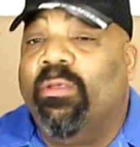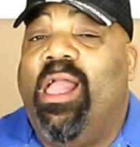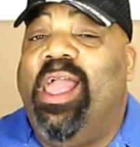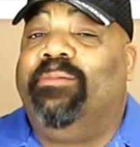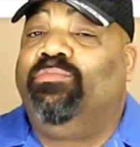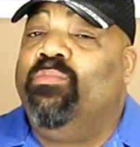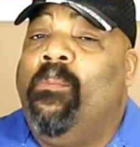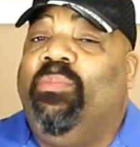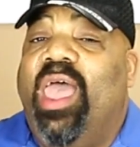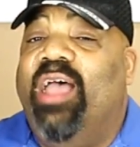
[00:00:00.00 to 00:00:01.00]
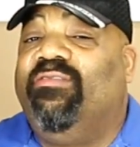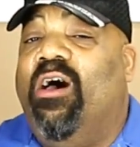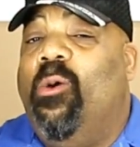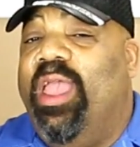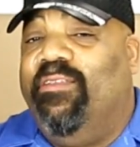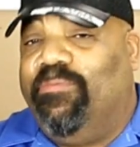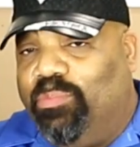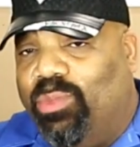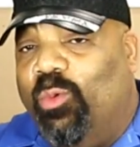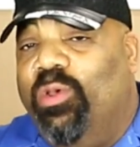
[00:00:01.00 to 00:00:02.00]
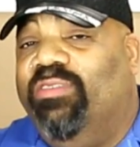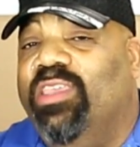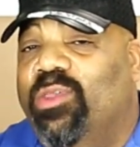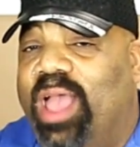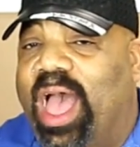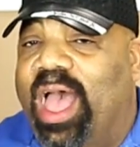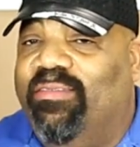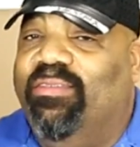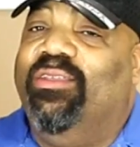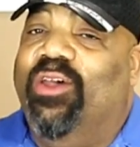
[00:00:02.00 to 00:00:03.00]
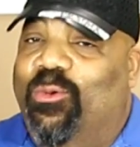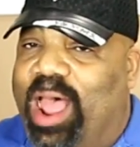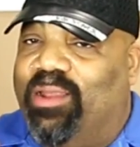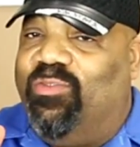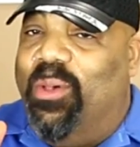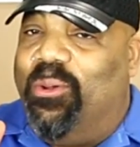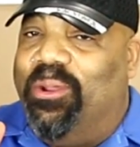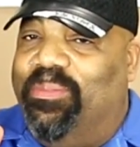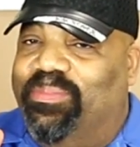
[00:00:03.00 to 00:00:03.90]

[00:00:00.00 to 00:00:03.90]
Hey, as always, we'll see you guys around the smoker.